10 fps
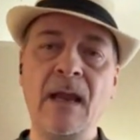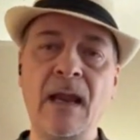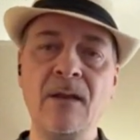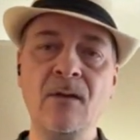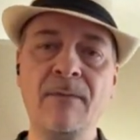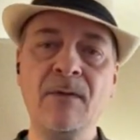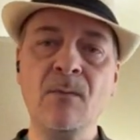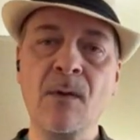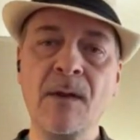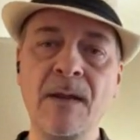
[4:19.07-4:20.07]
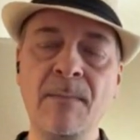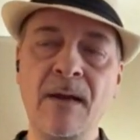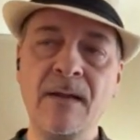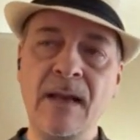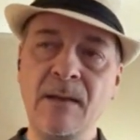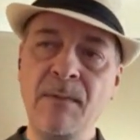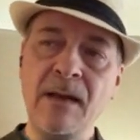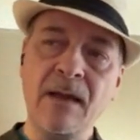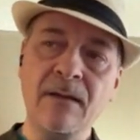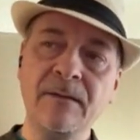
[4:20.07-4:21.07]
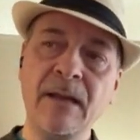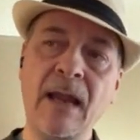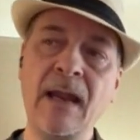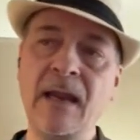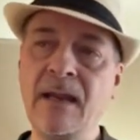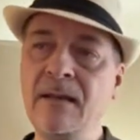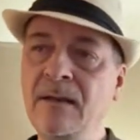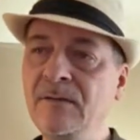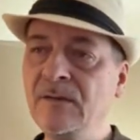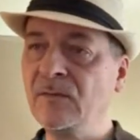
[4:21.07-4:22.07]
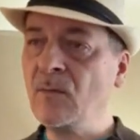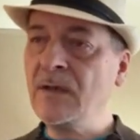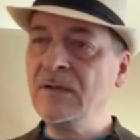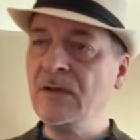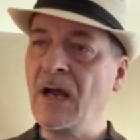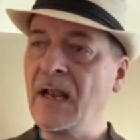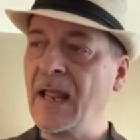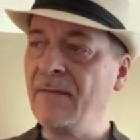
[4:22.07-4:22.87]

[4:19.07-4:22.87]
and you don't have to worry about anybody else, and it's just one shot.